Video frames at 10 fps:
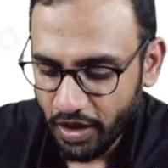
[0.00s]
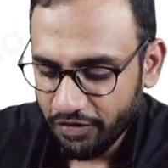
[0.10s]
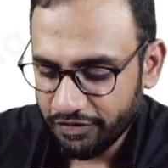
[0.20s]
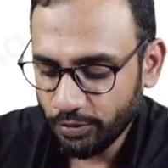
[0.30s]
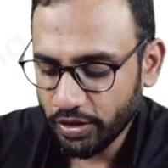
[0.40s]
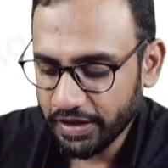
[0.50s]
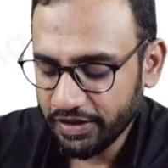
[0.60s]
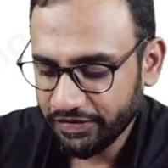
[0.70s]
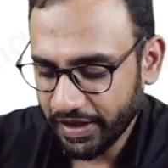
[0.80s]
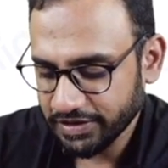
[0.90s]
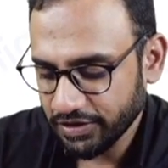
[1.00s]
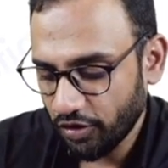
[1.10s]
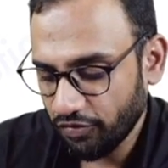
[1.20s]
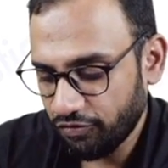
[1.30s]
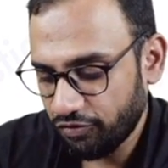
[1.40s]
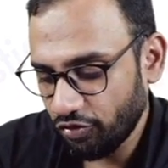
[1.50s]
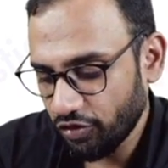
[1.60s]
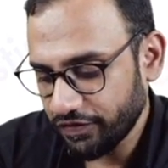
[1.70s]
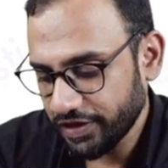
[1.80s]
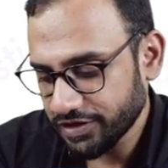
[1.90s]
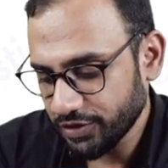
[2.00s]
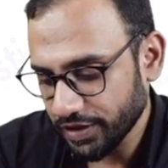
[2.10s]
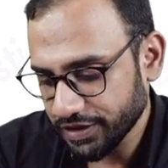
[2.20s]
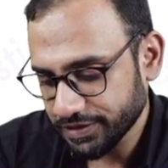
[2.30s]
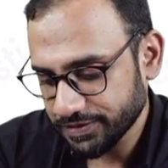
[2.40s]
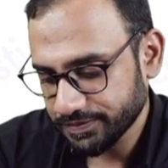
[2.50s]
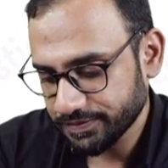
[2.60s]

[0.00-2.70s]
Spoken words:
Femoral neck fracture of 4 weeks duration